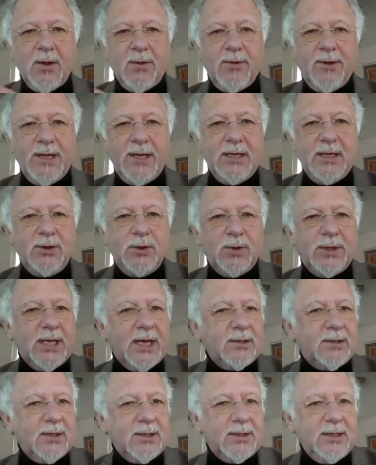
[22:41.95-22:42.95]
the
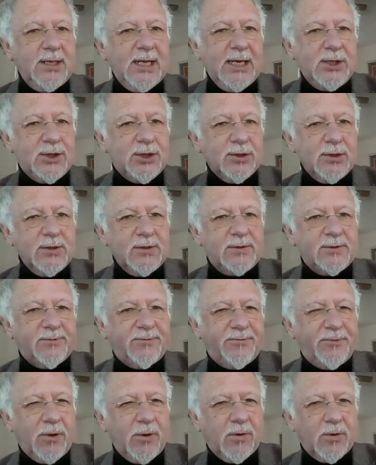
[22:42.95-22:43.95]
United
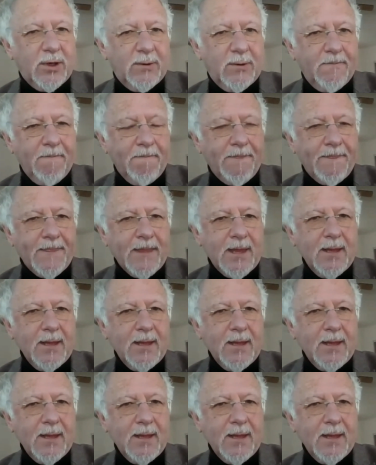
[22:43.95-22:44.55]
Nations Forum